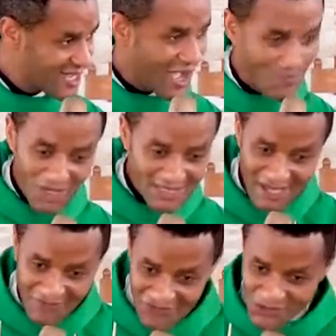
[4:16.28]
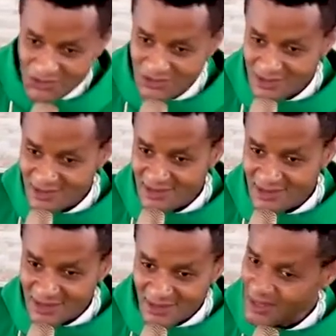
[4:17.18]
how much have you
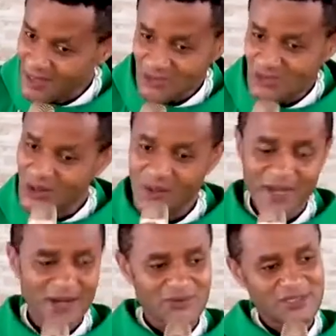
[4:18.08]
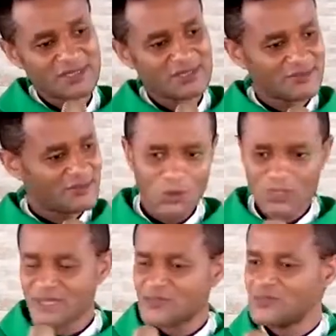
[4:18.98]
been able to come out with? We
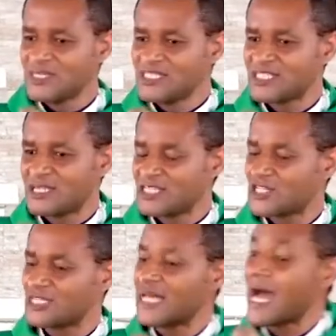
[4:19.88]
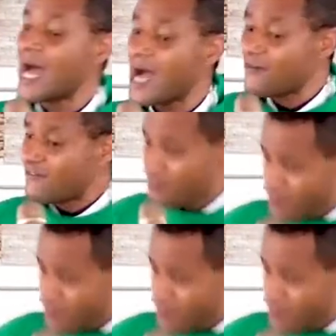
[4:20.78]
seem to be the generation that have